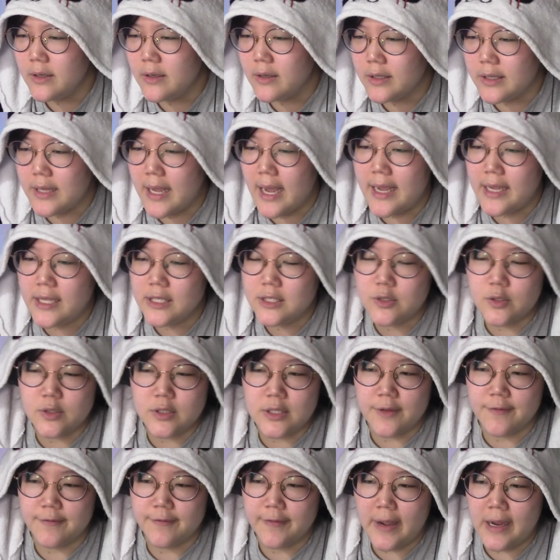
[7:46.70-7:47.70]
Yeah, he's
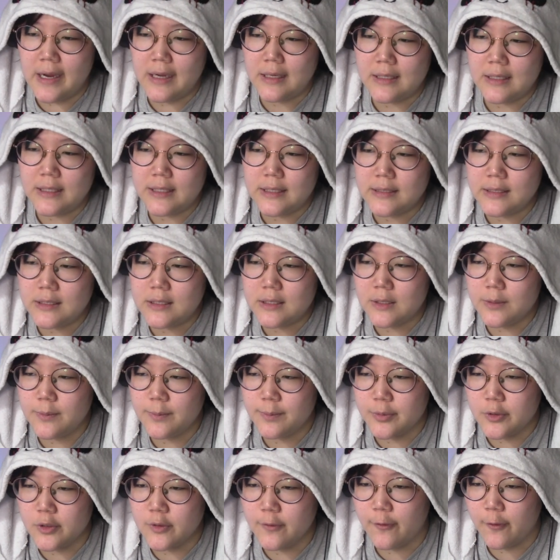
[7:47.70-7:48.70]
using violence,
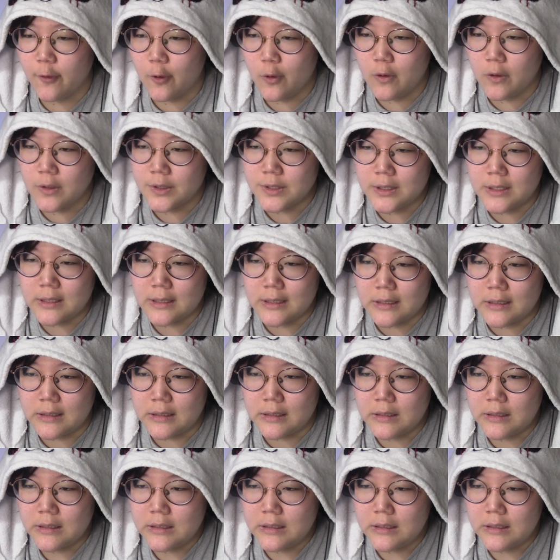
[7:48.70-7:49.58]
brute force, huh?